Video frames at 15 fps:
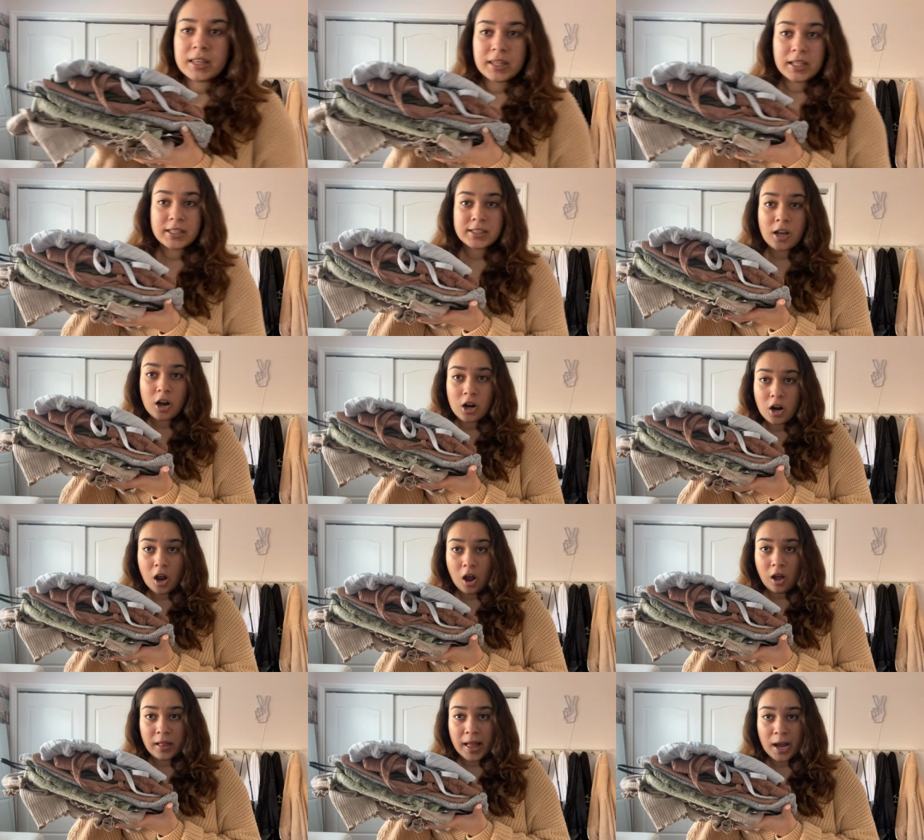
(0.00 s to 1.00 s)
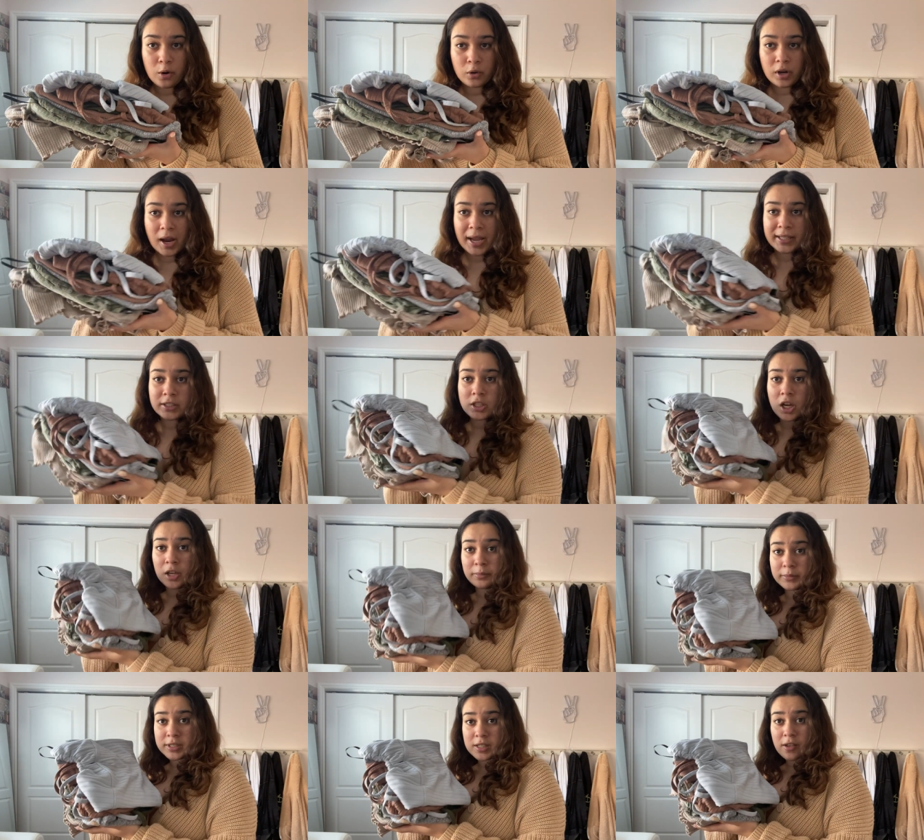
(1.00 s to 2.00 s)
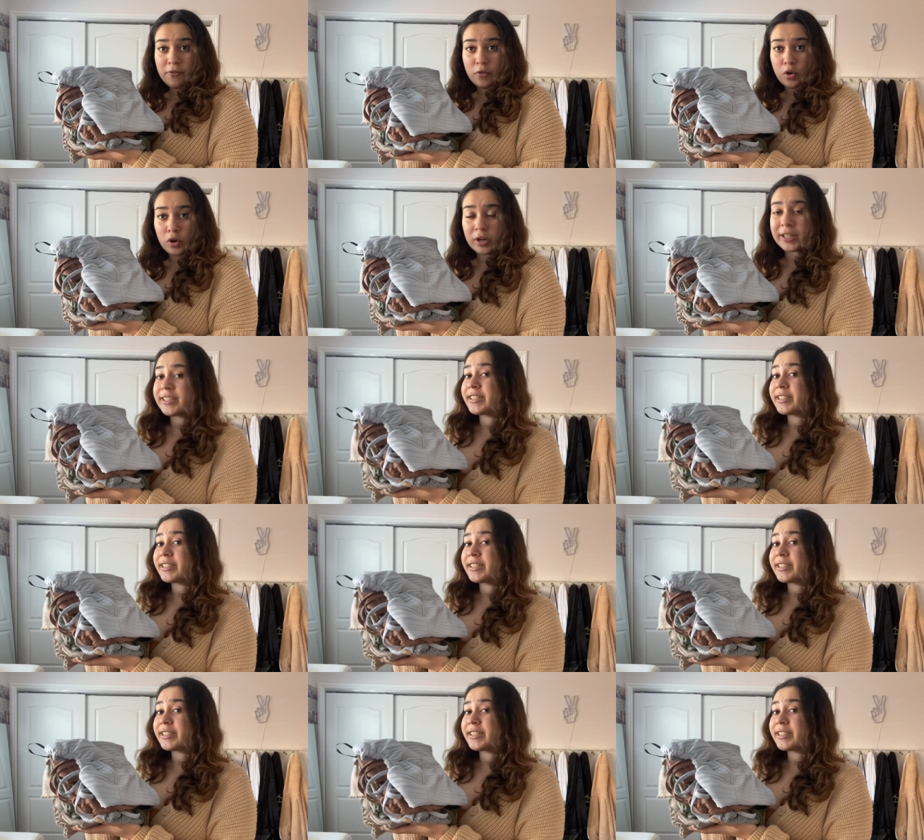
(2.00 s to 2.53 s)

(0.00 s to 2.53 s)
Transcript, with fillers: These are all our items for